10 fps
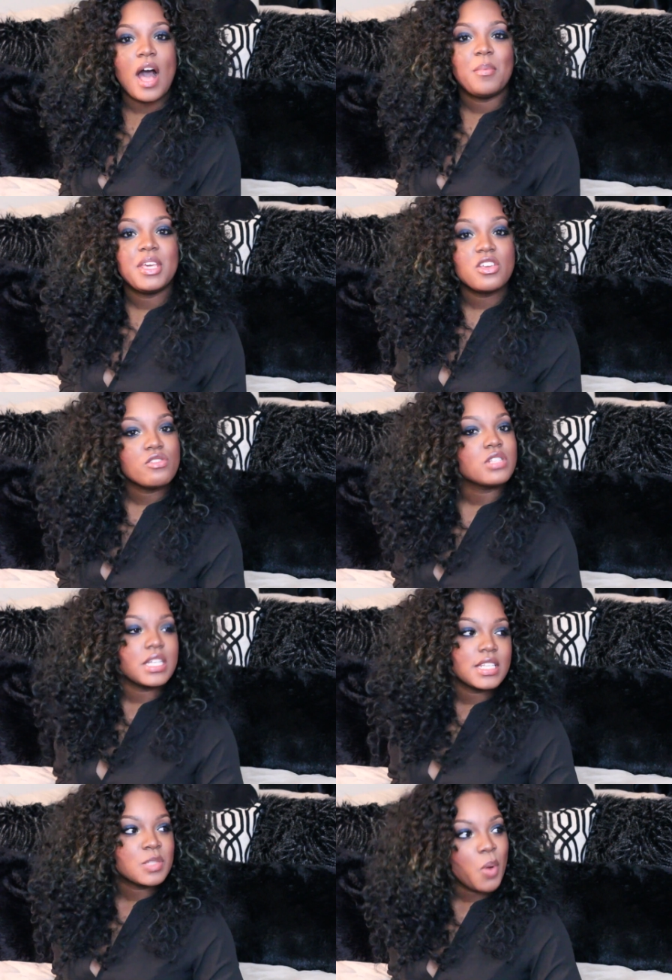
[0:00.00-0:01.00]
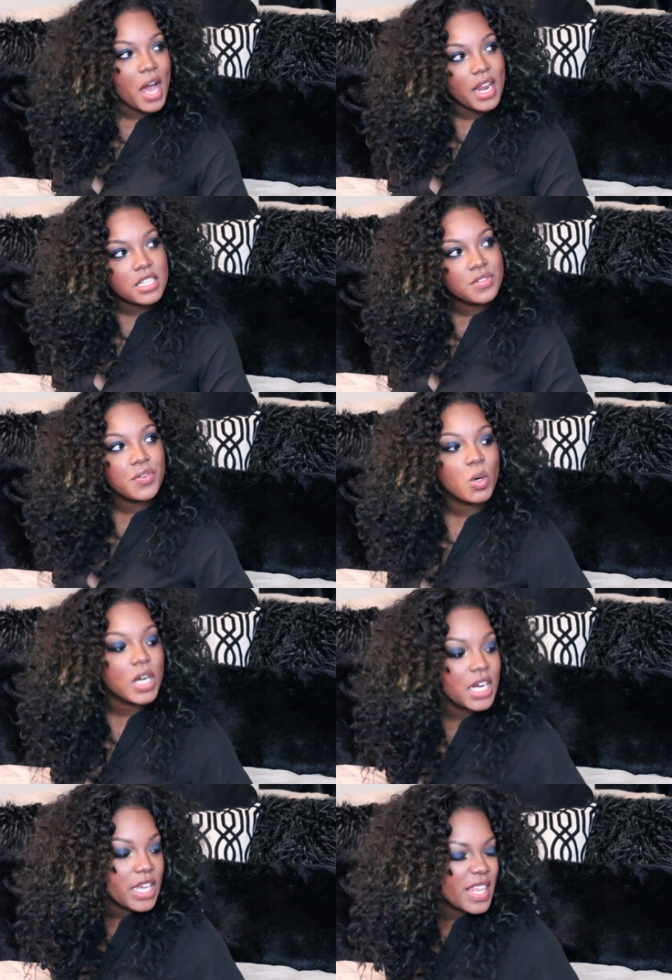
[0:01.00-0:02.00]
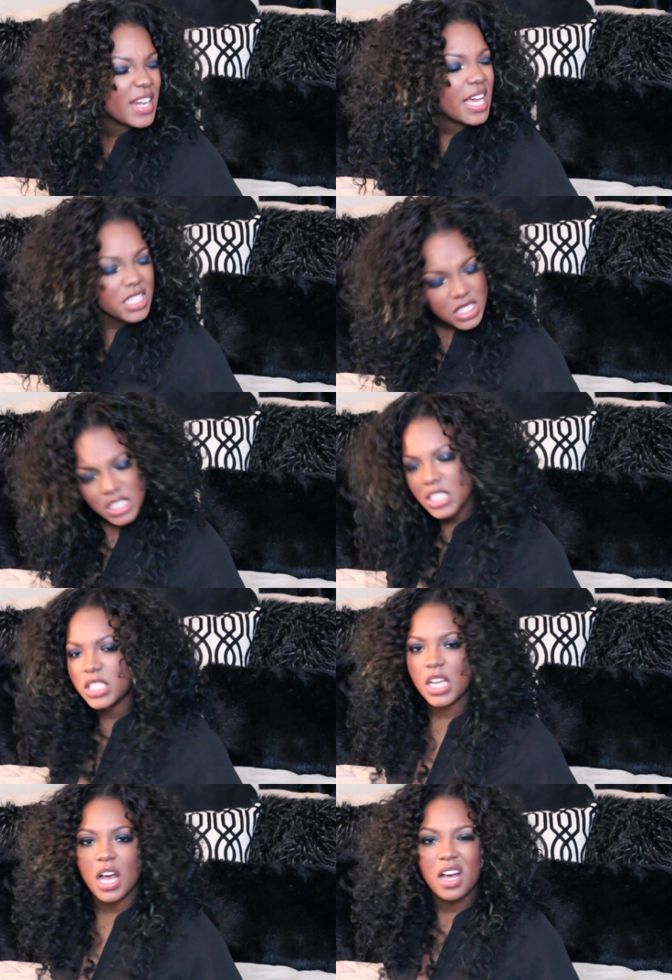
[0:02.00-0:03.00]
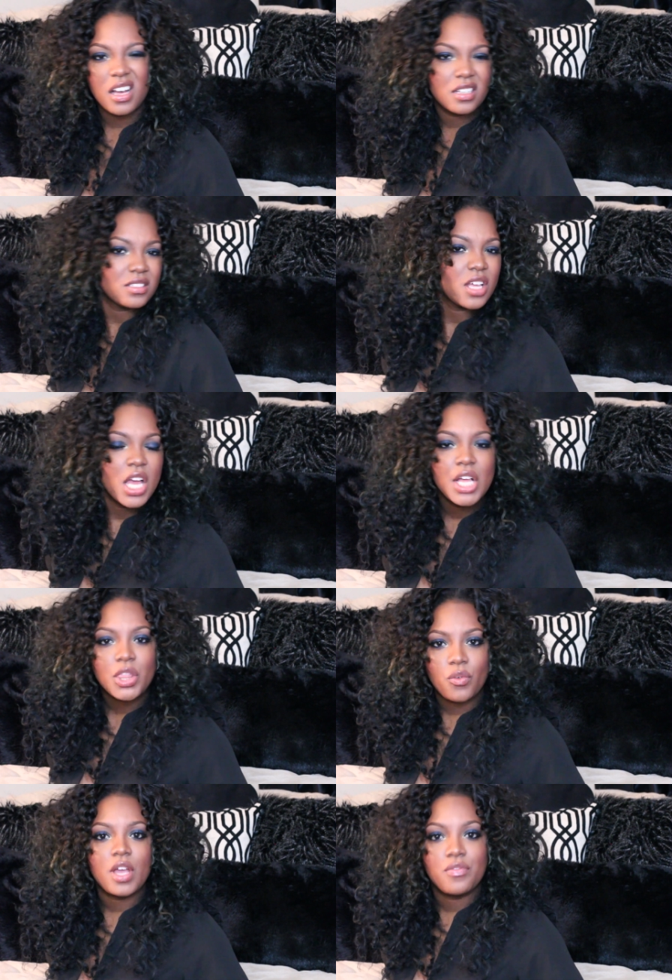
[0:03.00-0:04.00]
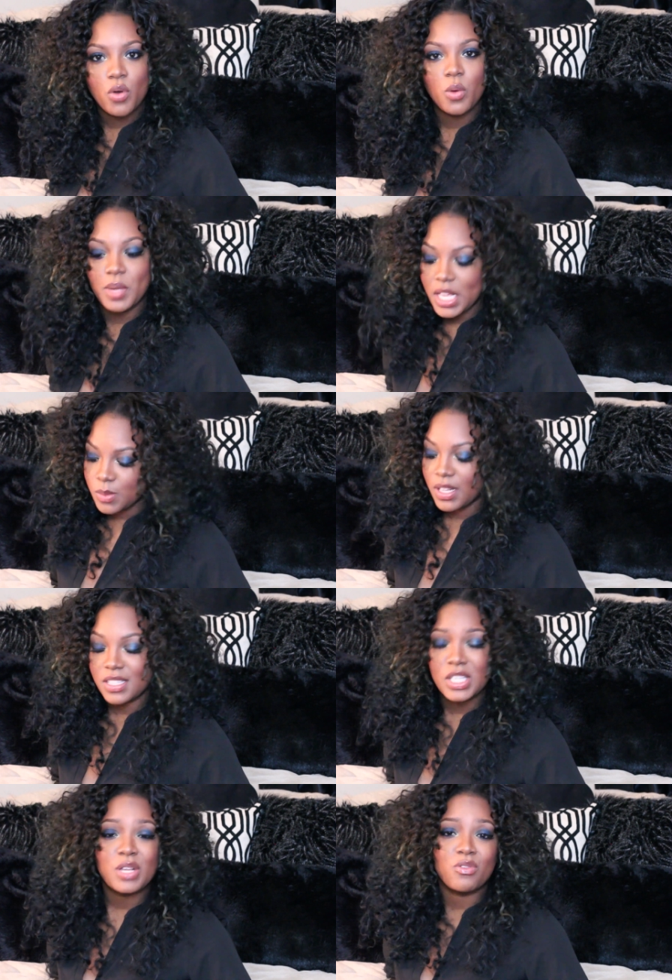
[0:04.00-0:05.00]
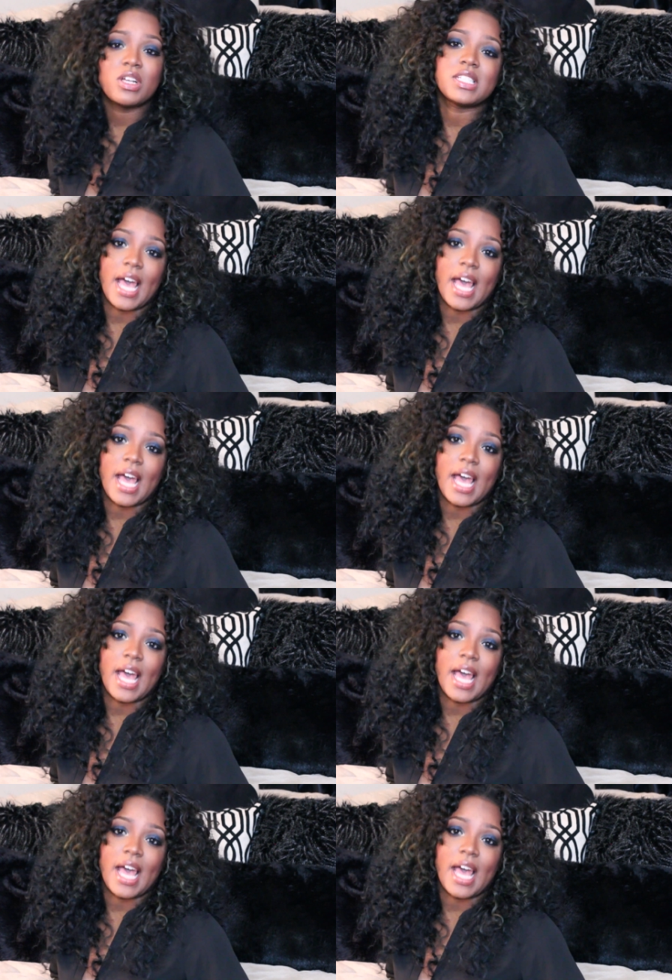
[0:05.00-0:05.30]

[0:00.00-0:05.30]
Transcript: I'll be using this product for the next um, three or four weeks, well until it runs